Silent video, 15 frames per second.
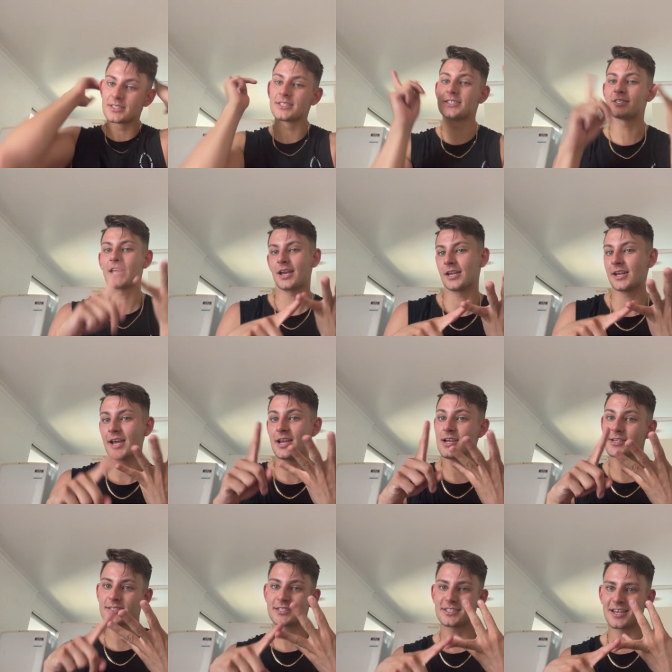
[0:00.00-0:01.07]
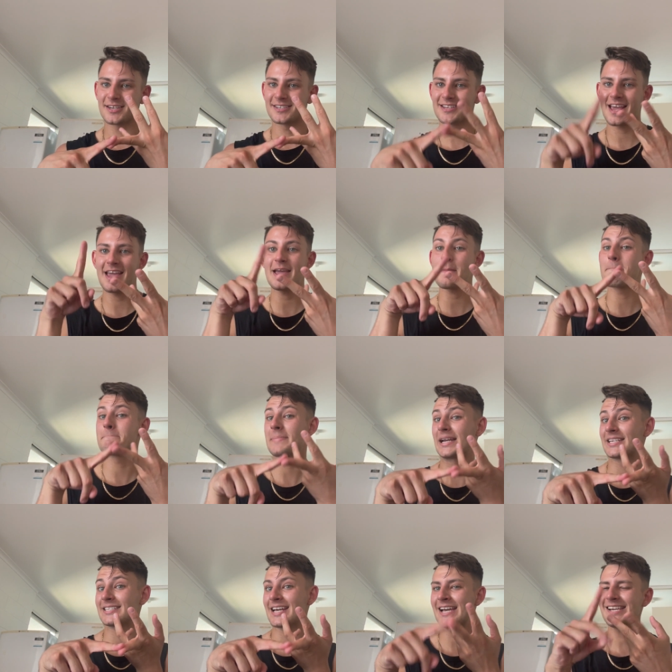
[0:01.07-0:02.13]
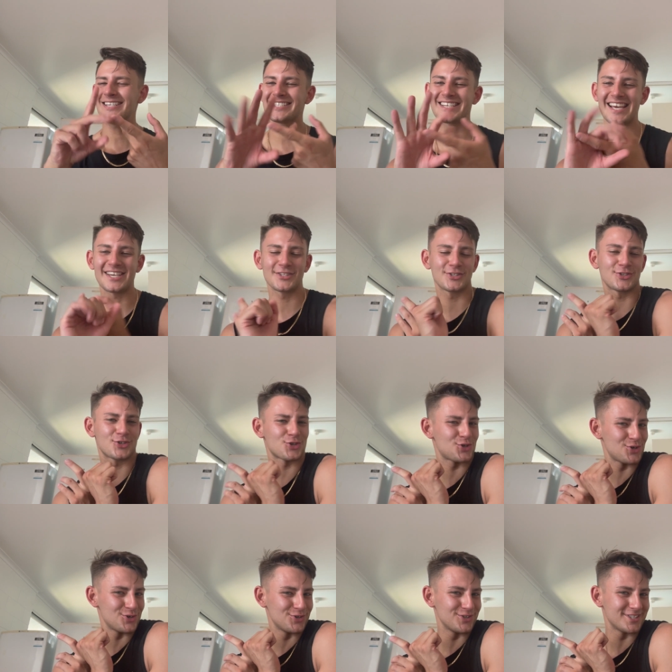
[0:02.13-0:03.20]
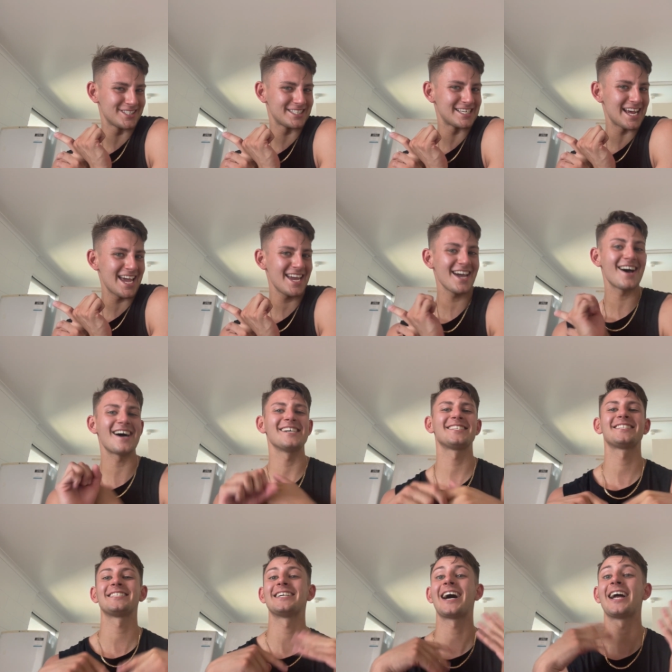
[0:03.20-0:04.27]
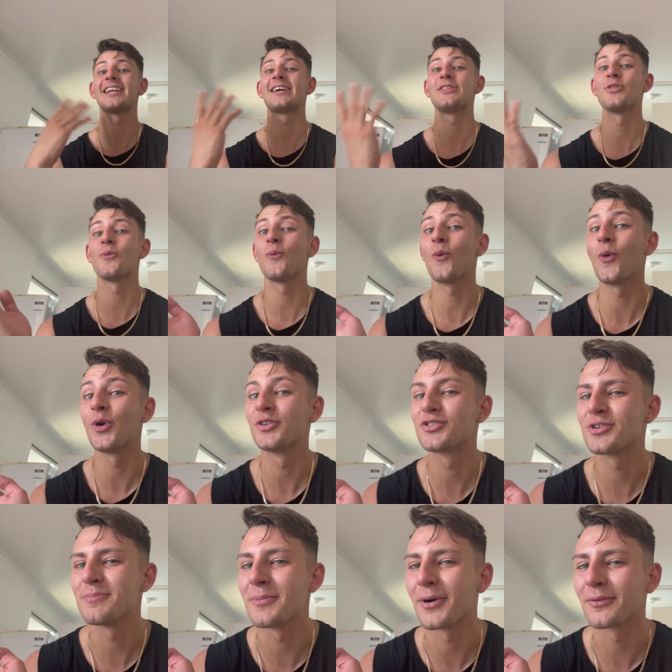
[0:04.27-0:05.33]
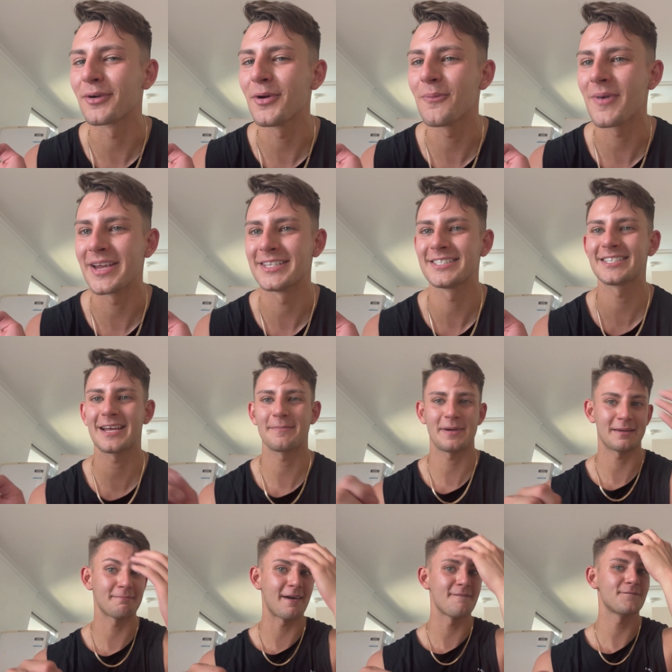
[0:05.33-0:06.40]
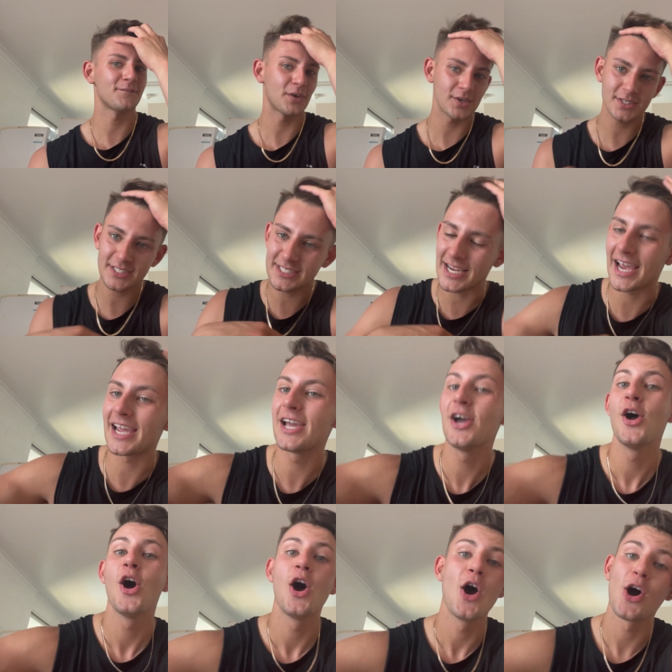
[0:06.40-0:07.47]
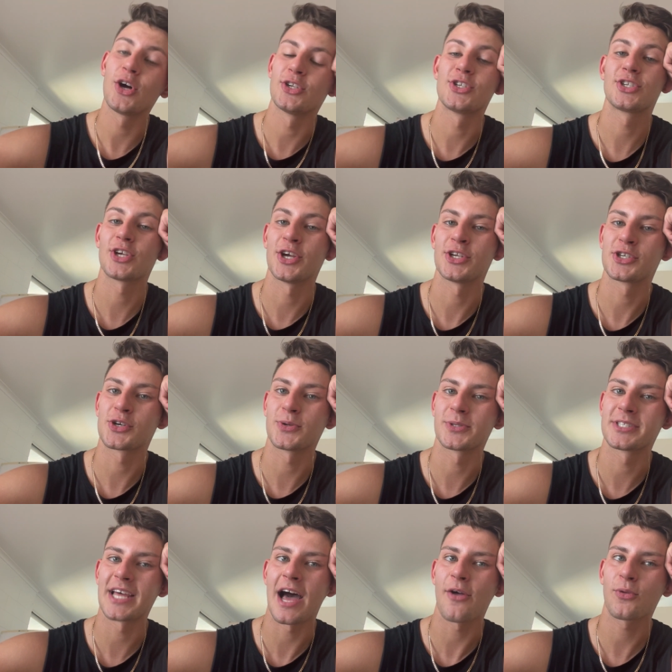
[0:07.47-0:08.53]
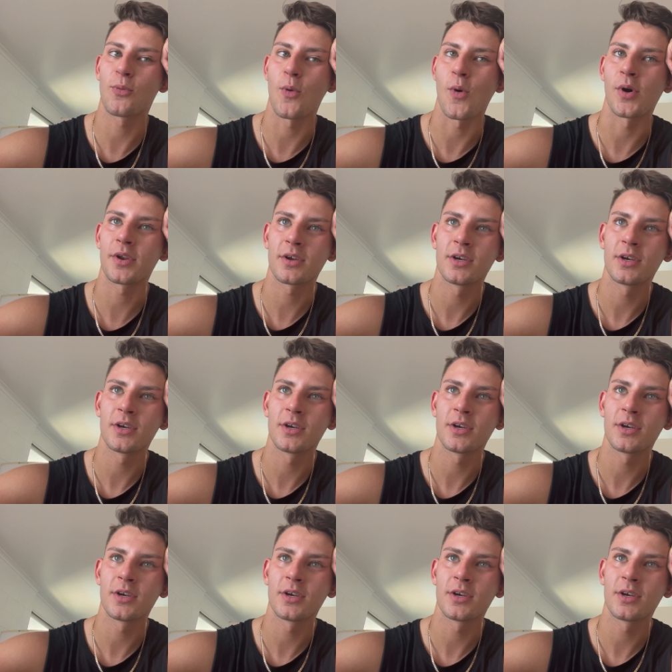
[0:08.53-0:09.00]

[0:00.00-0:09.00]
Saturday, Sunday, Monday. Today's Tuesday. I start in the ward tomorrow, Wednesday being my first day on Surgical South Ward.